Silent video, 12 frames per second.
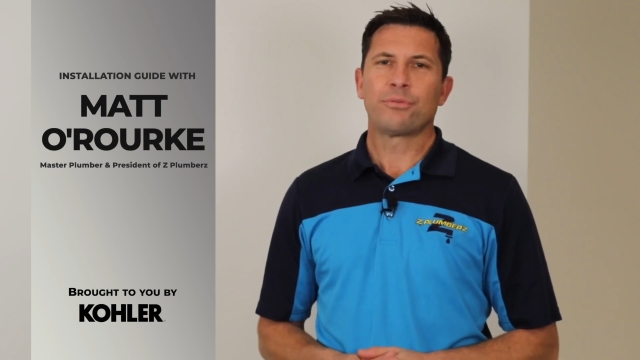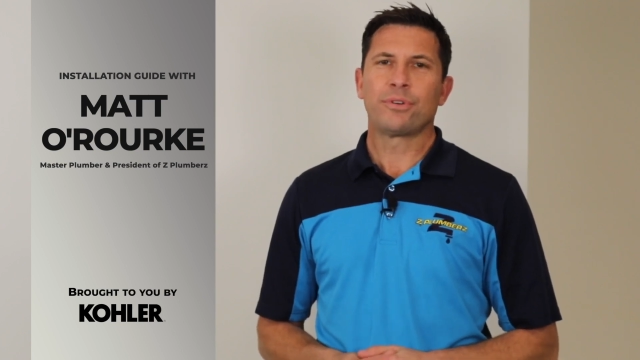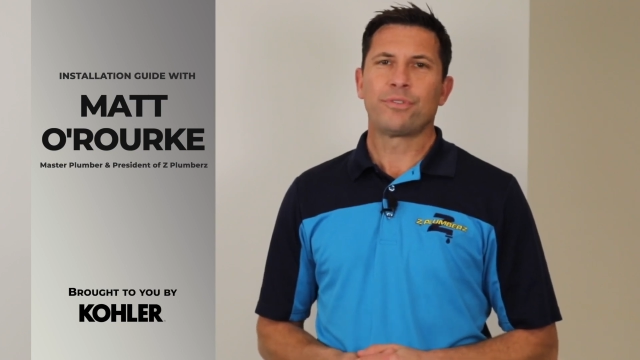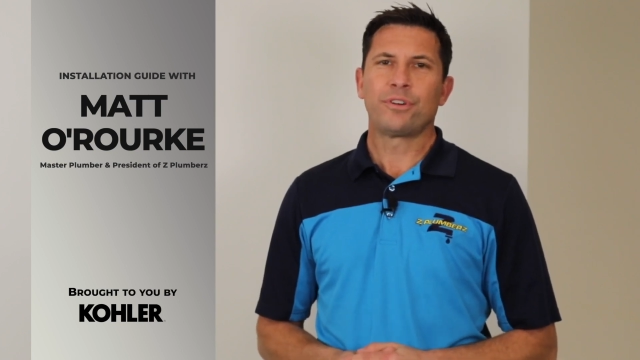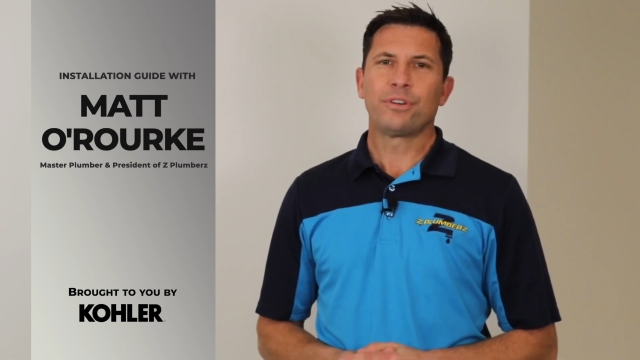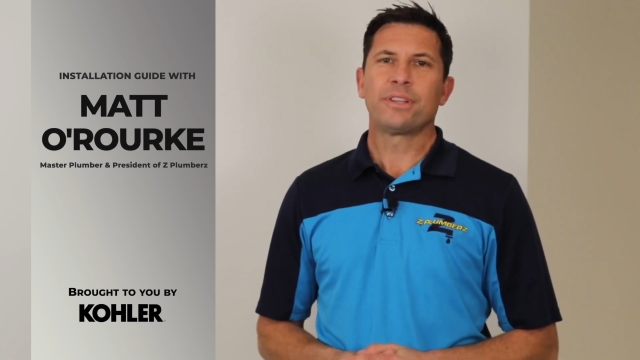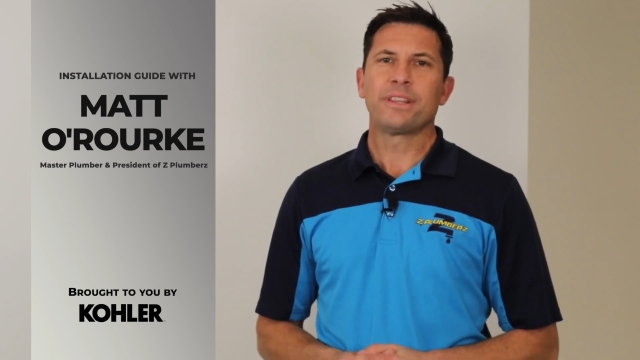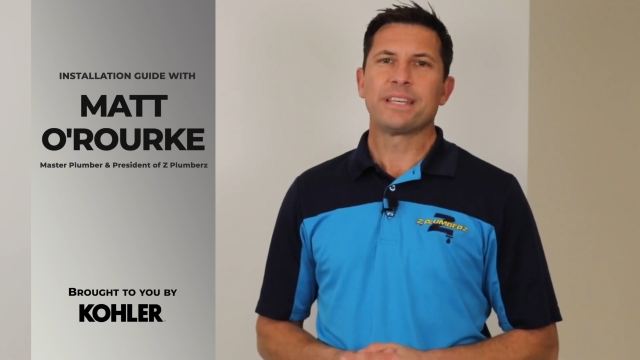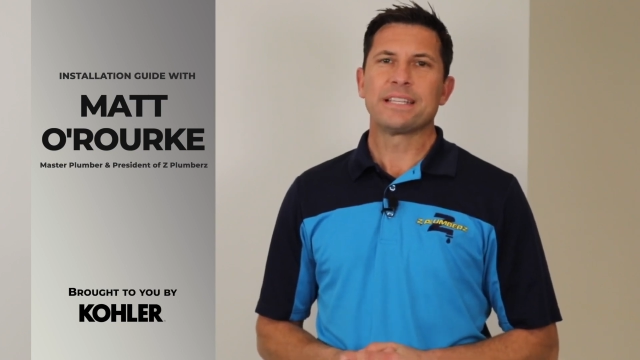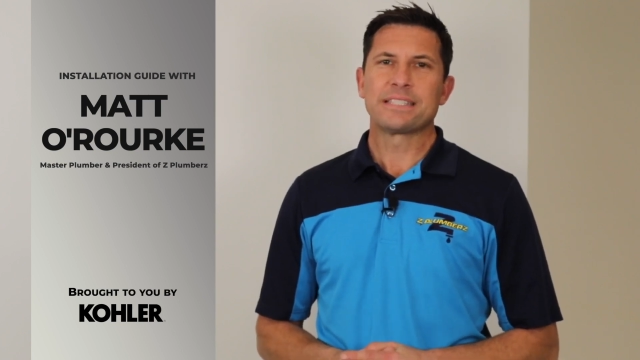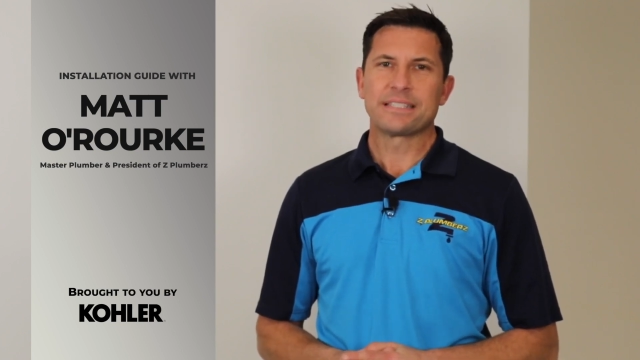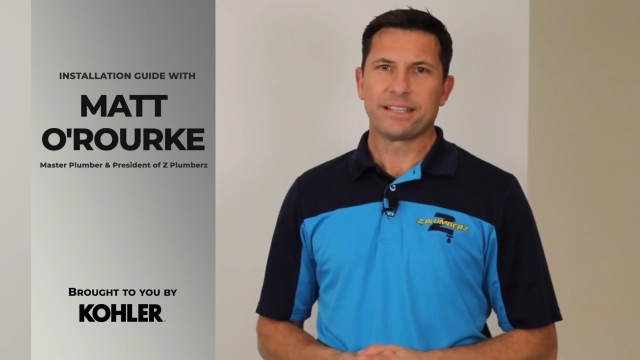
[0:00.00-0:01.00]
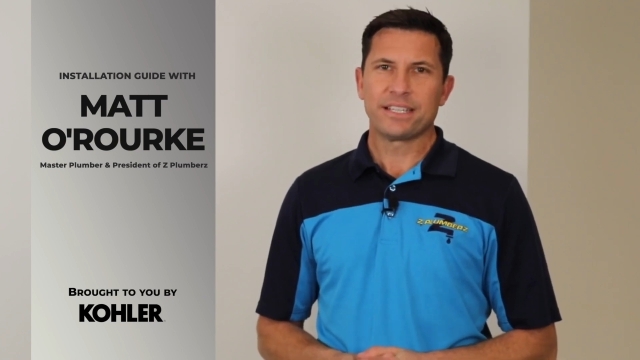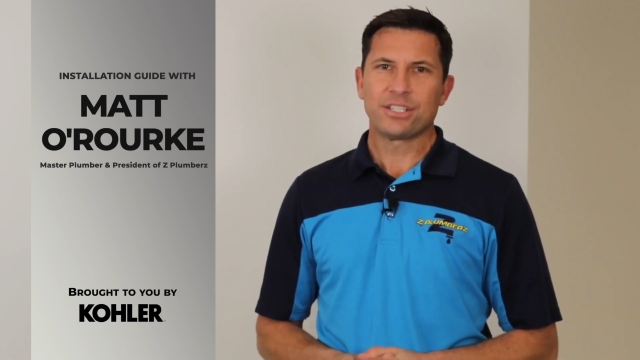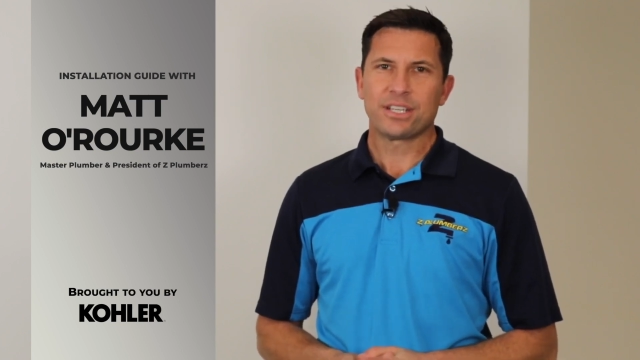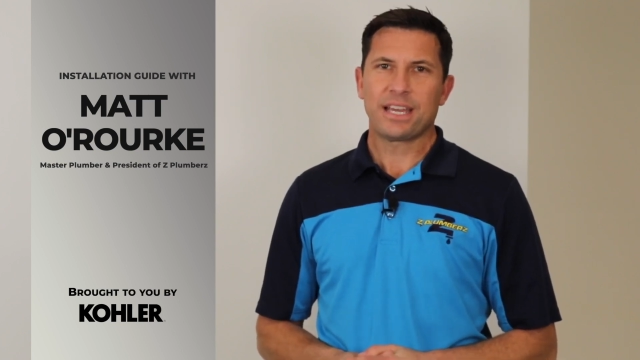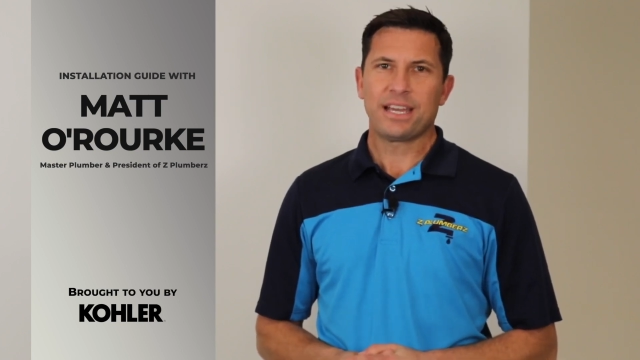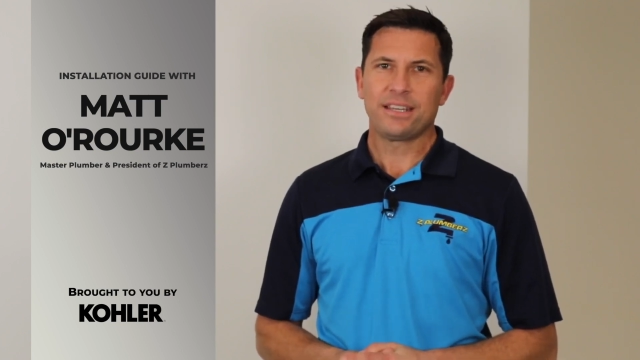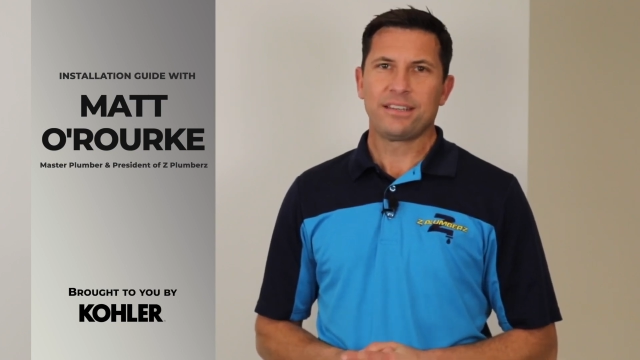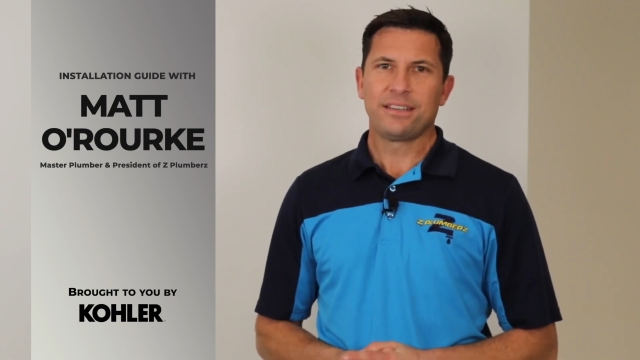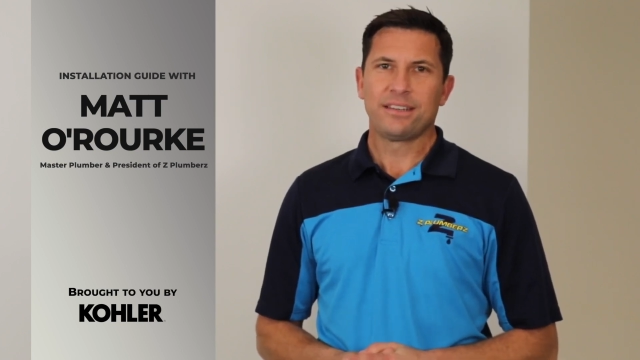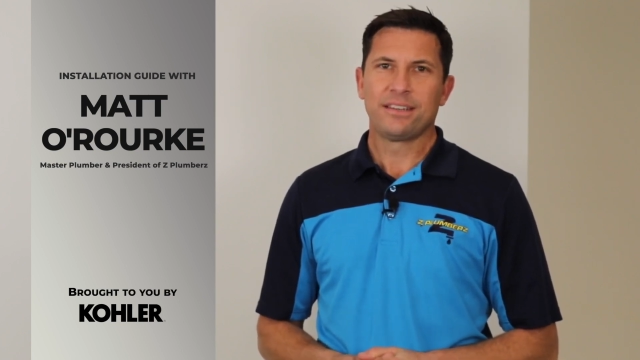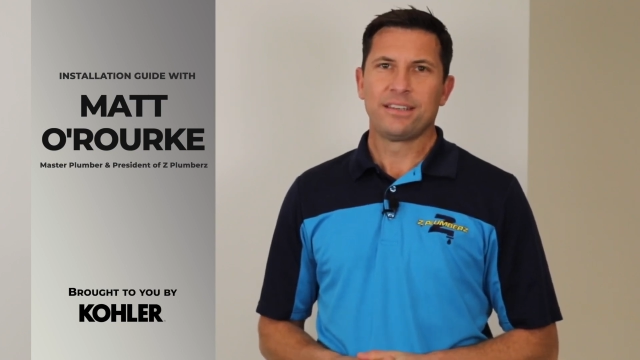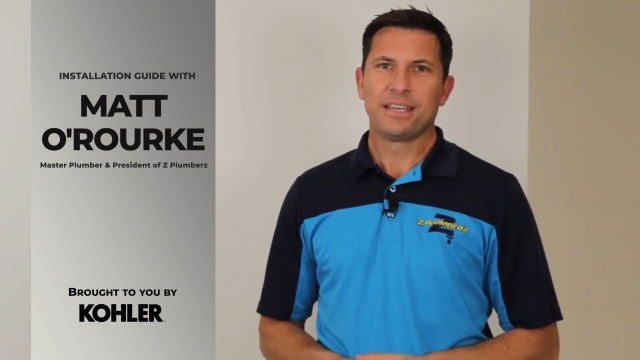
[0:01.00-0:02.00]
refer to the installation guide
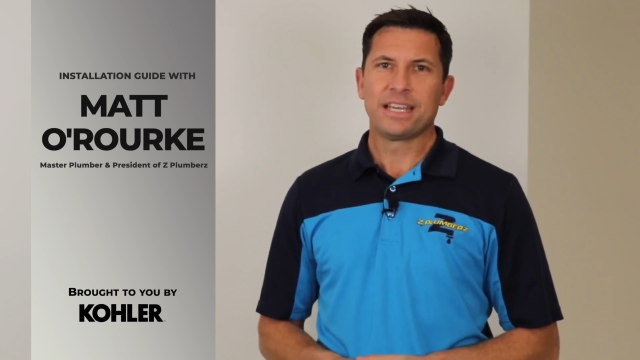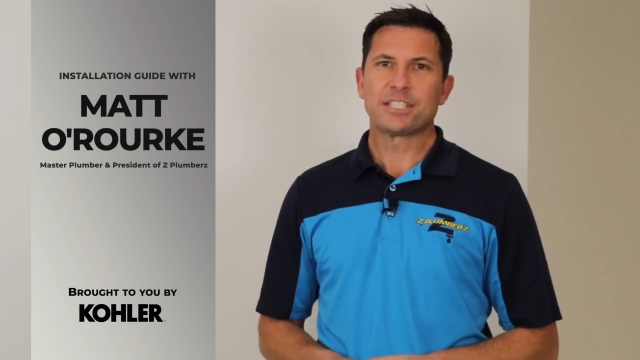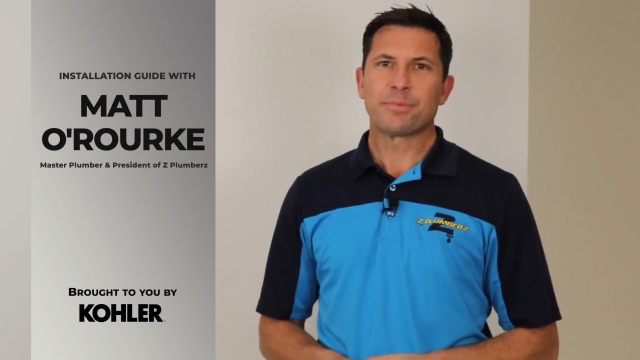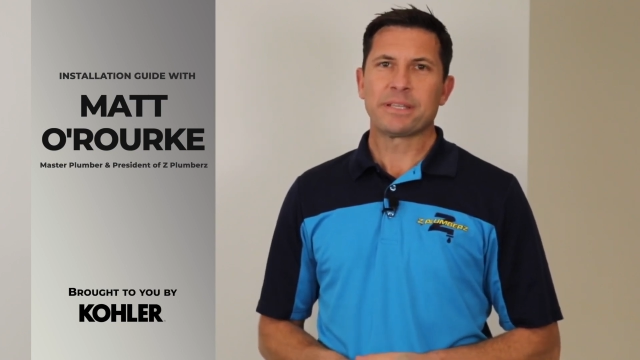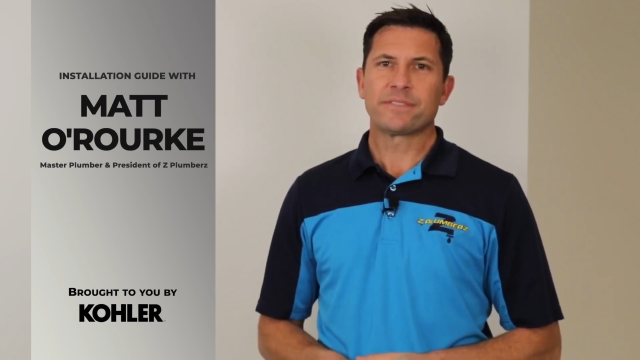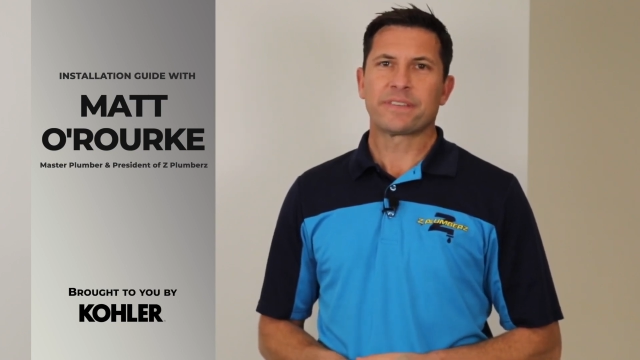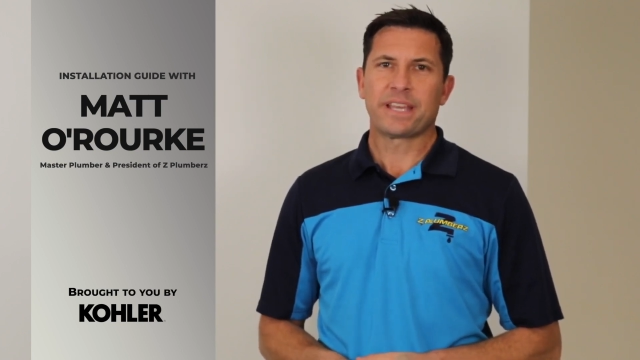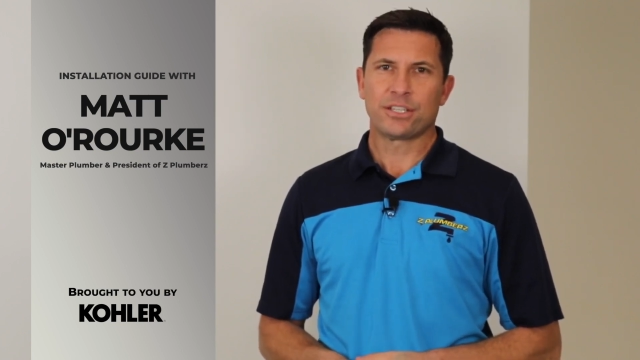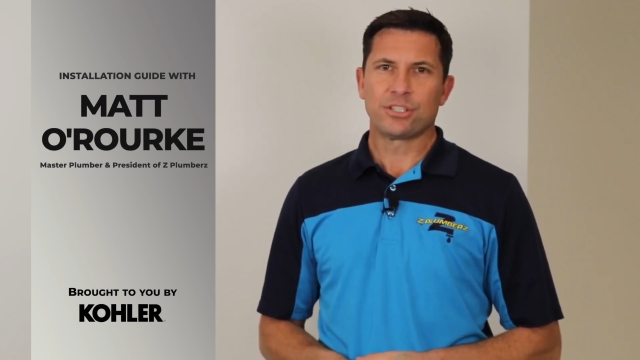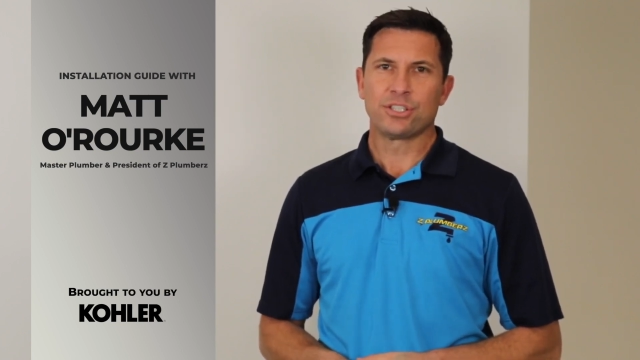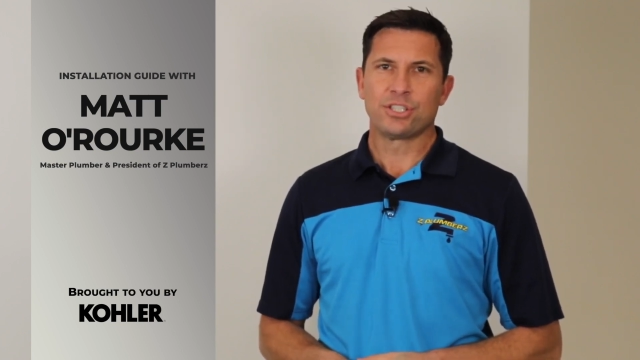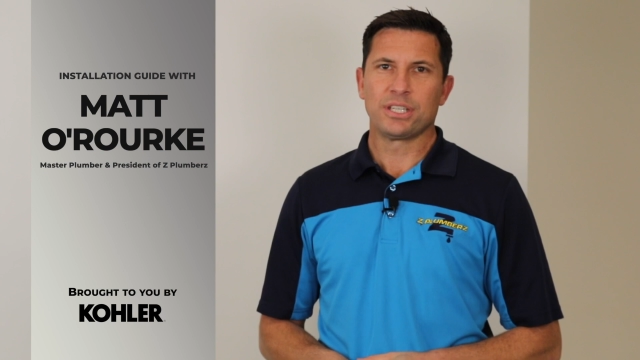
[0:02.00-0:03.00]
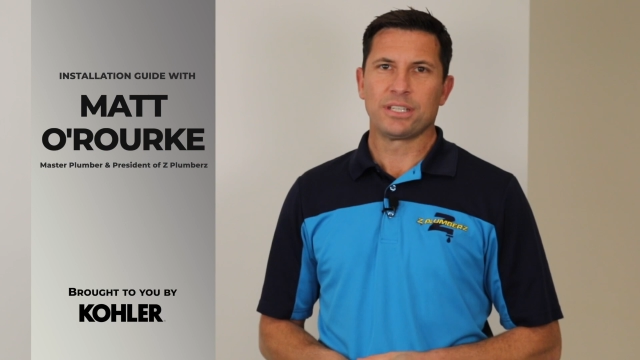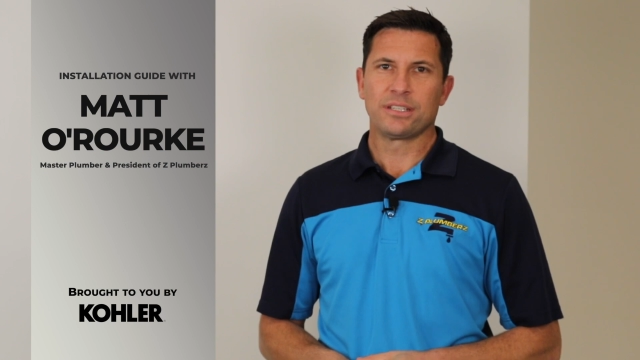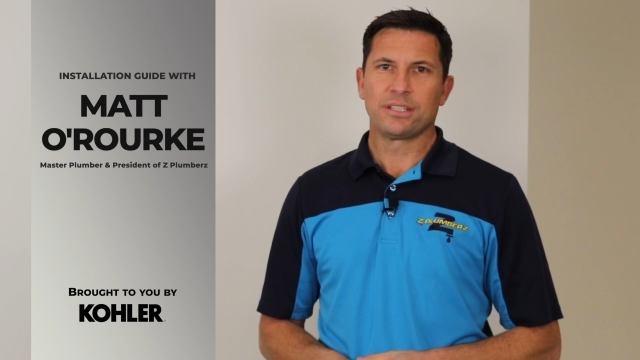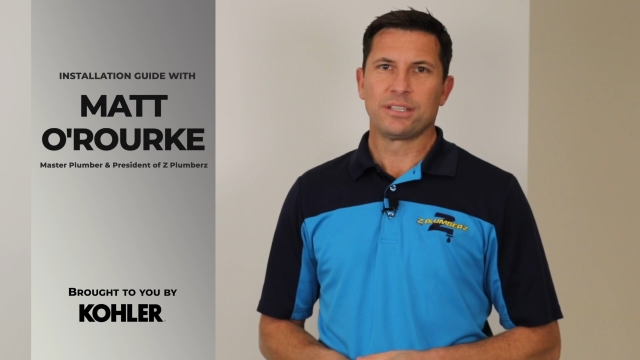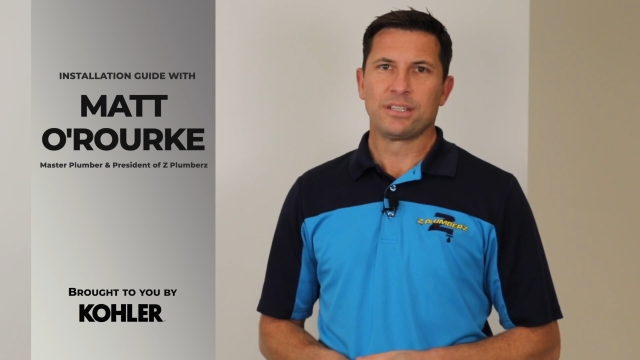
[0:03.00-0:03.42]
and specification sheet.